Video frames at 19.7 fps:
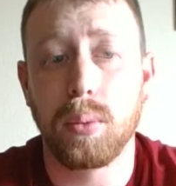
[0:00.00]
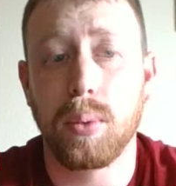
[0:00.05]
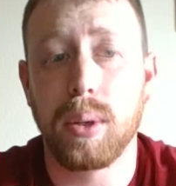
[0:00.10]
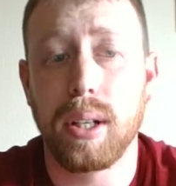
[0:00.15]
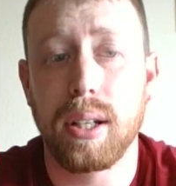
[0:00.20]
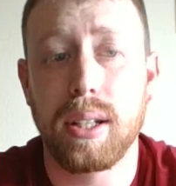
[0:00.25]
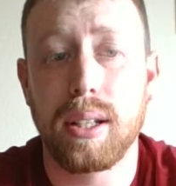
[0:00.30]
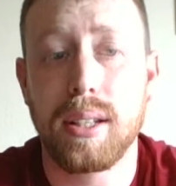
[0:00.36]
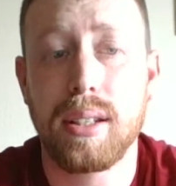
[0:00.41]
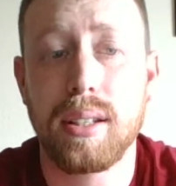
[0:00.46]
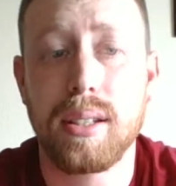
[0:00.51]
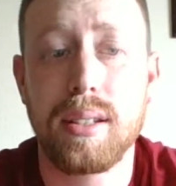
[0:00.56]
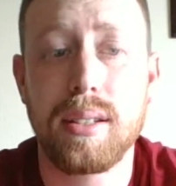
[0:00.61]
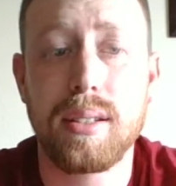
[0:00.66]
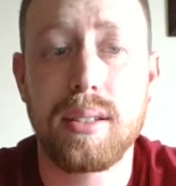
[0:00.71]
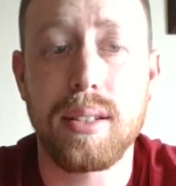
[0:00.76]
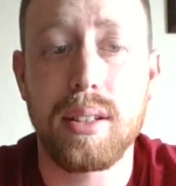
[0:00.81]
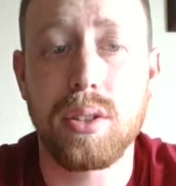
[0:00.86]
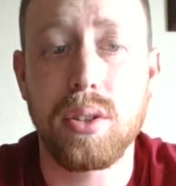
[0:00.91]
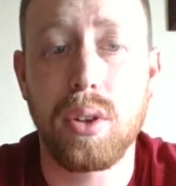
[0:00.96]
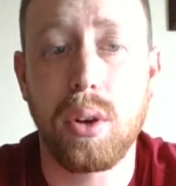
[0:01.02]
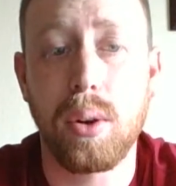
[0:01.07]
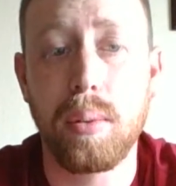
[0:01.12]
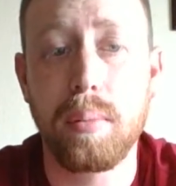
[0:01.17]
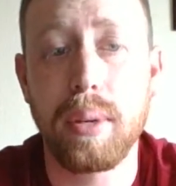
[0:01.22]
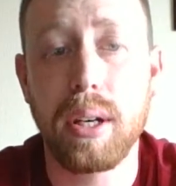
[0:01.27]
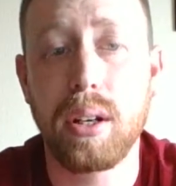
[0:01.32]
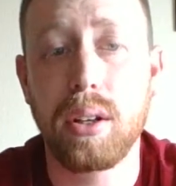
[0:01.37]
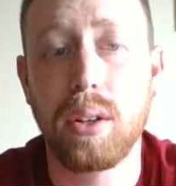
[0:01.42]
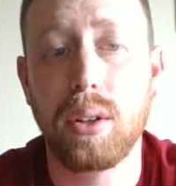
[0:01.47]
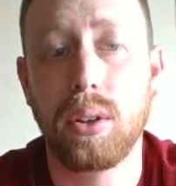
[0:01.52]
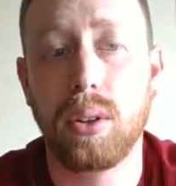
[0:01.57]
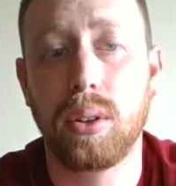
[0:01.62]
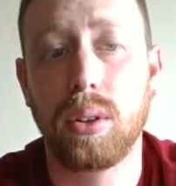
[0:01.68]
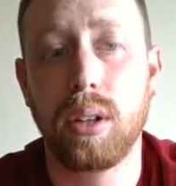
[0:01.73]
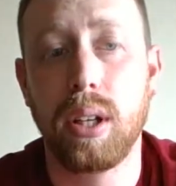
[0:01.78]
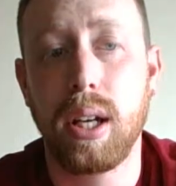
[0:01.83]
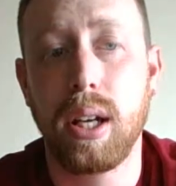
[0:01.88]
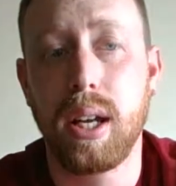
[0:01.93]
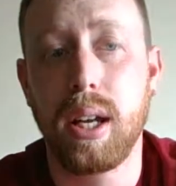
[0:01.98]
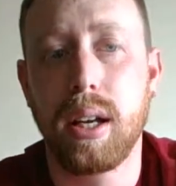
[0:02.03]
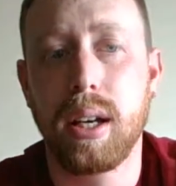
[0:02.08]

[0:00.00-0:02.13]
what it is. It's all metal.